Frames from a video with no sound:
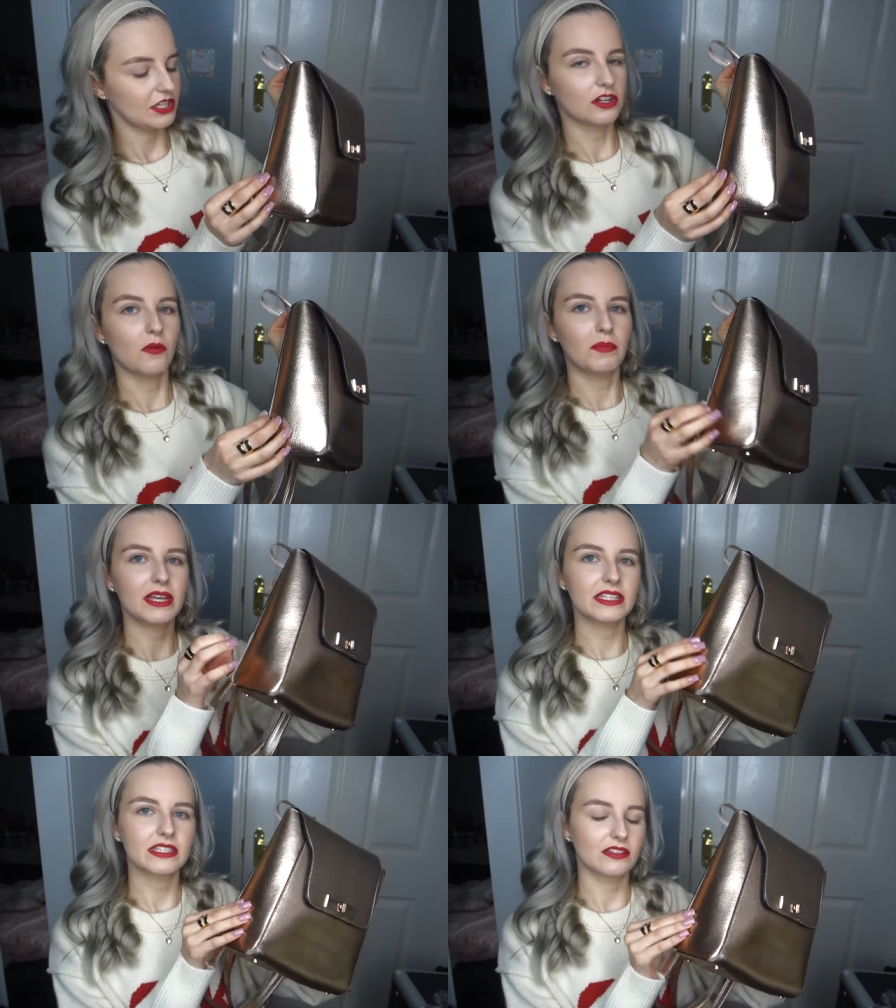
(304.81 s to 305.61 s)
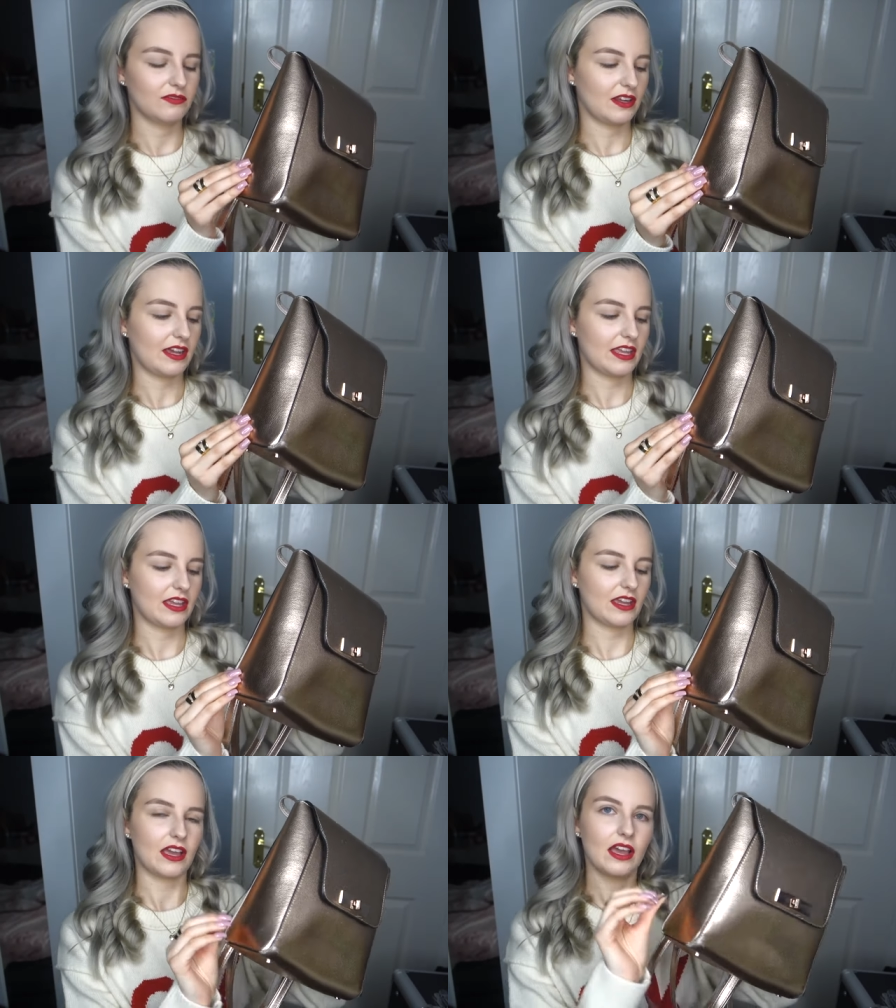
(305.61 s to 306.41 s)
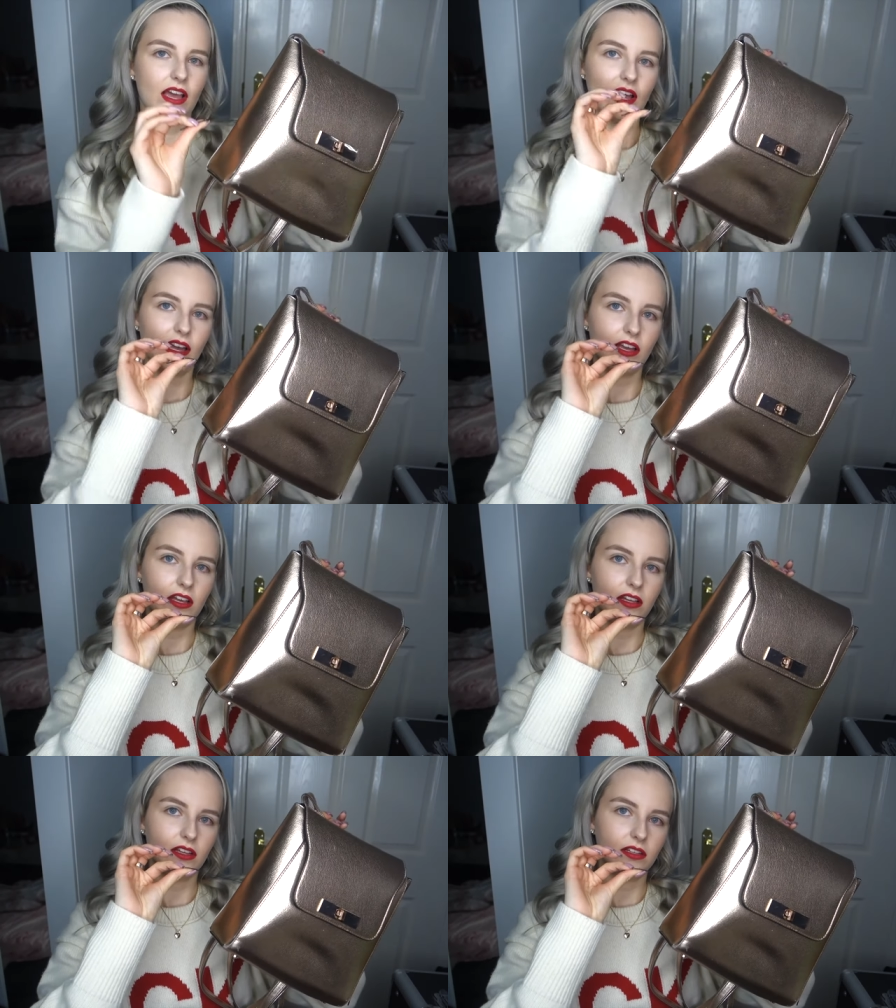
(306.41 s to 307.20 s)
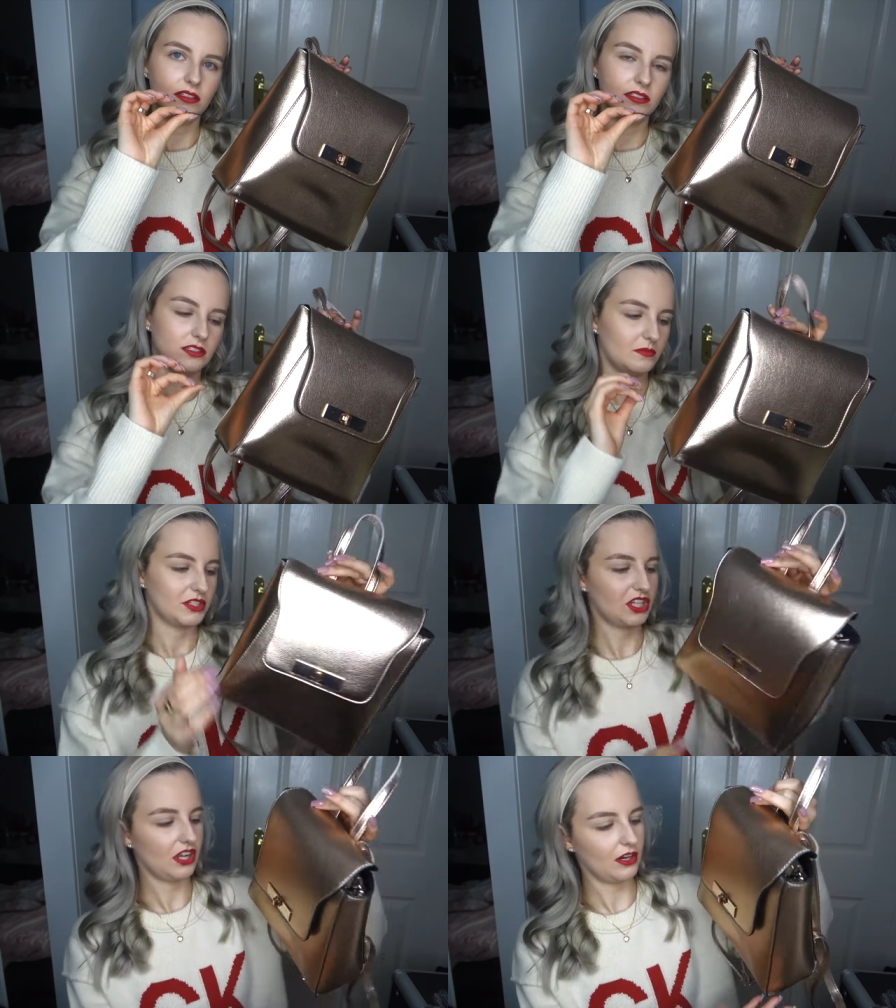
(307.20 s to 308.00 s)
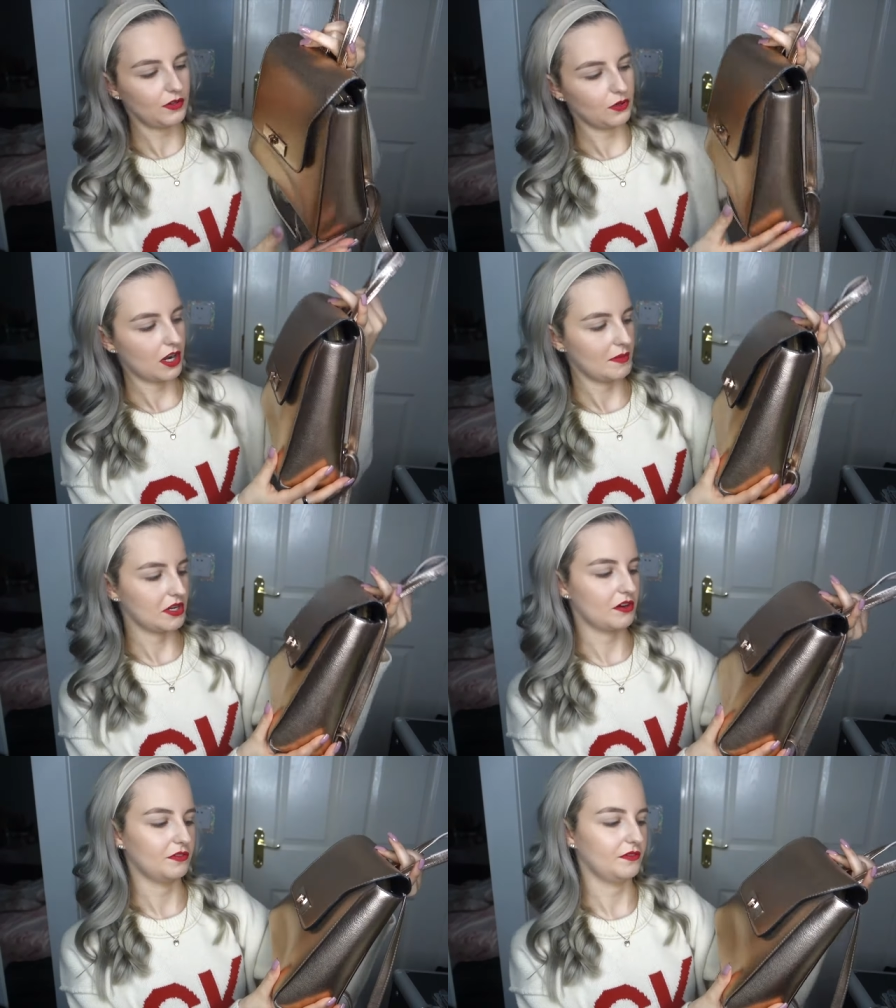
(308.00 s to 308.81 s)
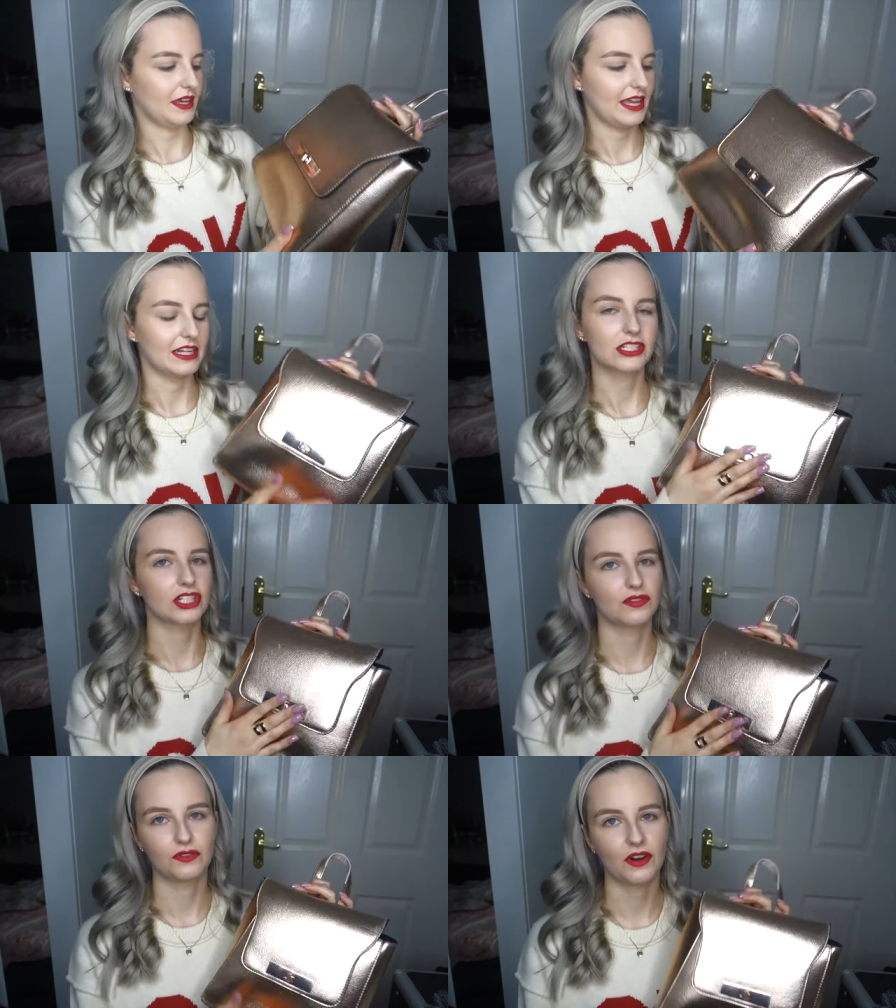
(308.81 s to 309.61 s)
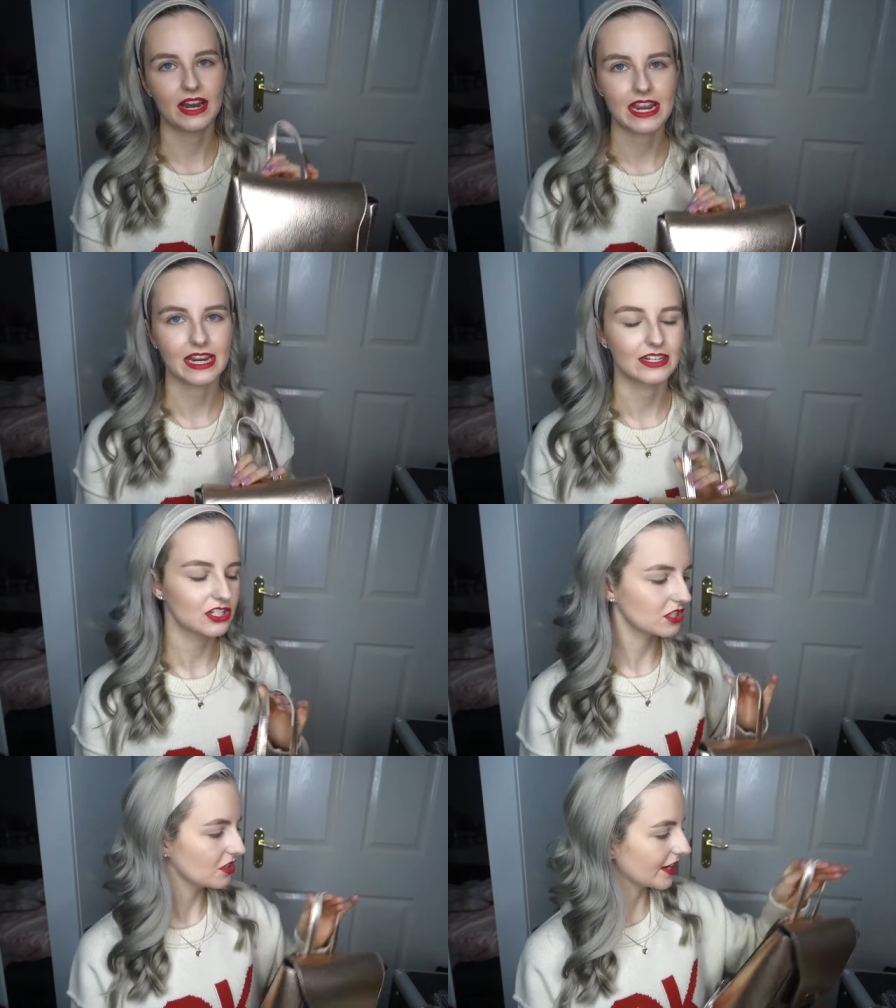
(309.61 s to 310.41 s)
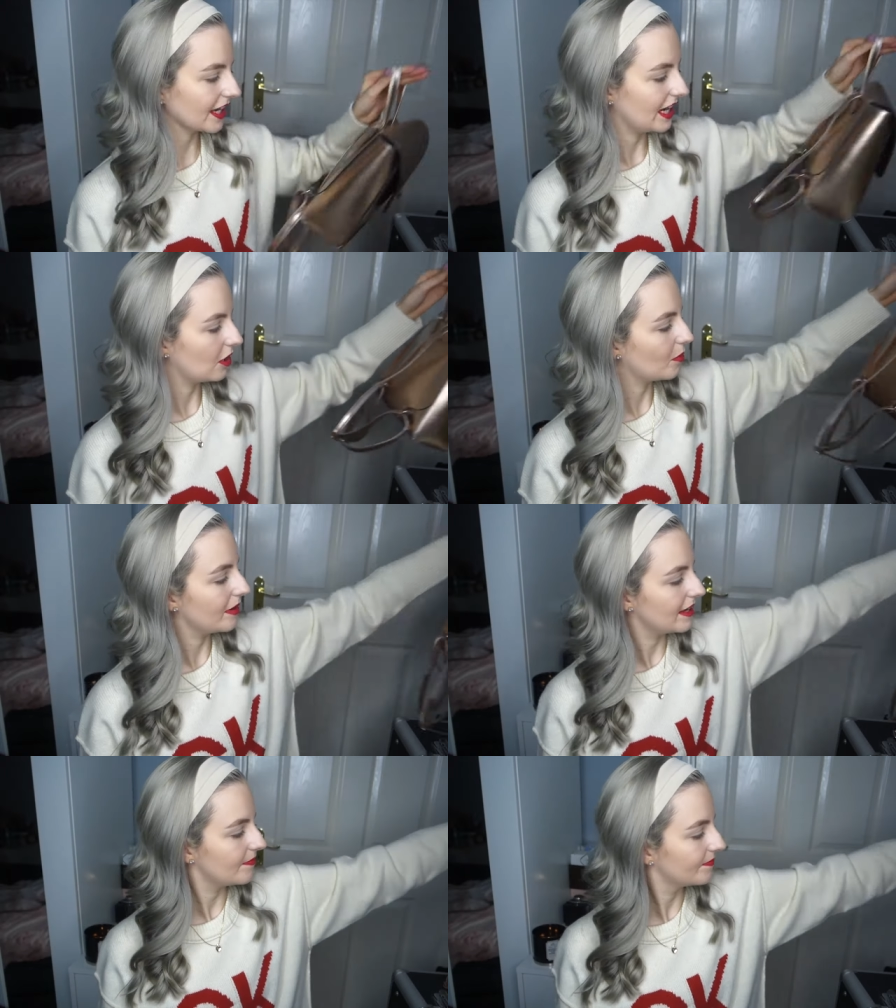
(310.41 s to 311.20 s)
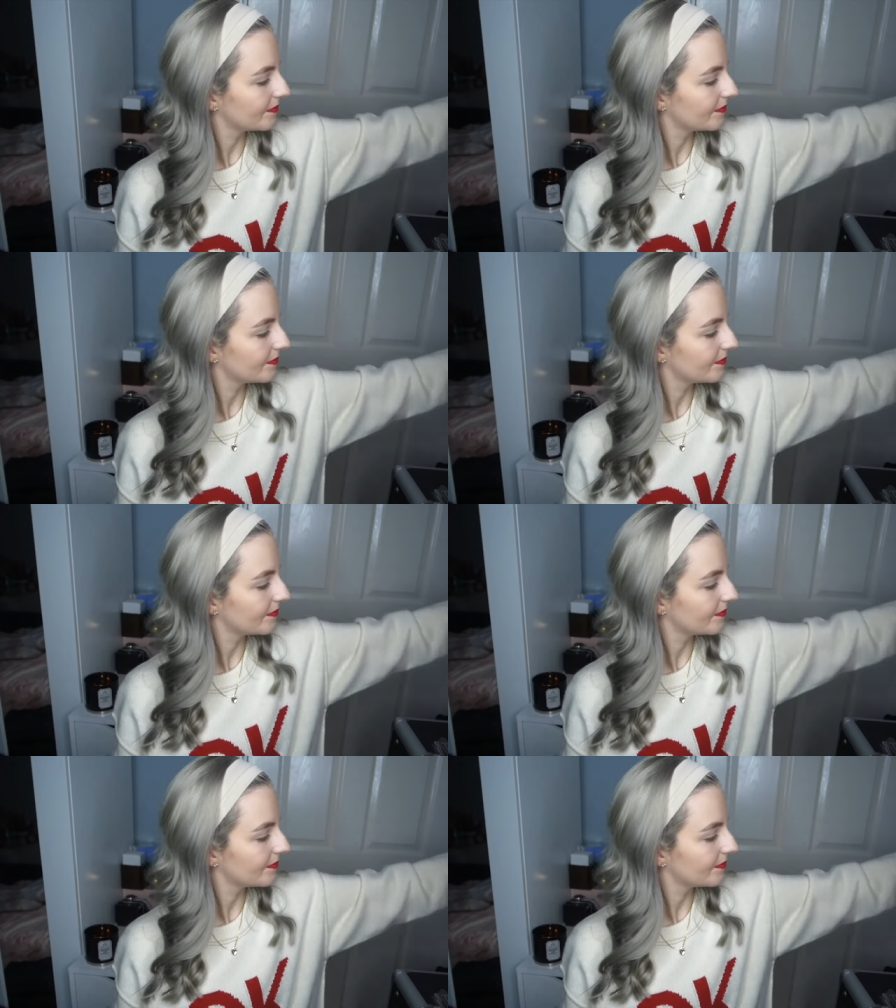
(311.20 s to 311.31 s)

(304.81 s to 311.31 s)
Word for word: You got bits of like you know material coming off of it and it's just fraying it's just looking a little bit